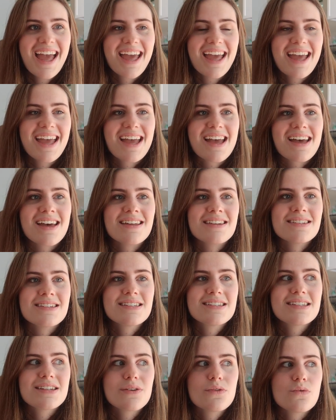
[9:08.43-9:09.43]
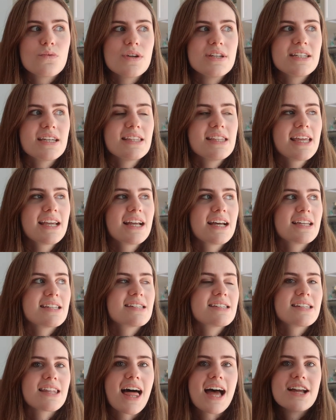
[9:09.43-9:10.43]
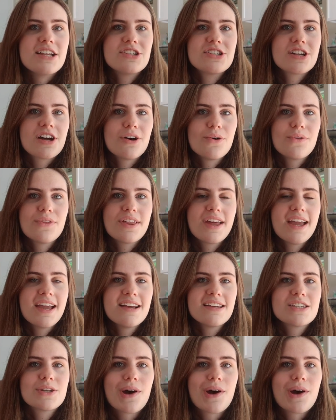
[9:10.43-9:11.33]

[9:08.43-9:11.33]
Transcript: and we did like a slideshow thing.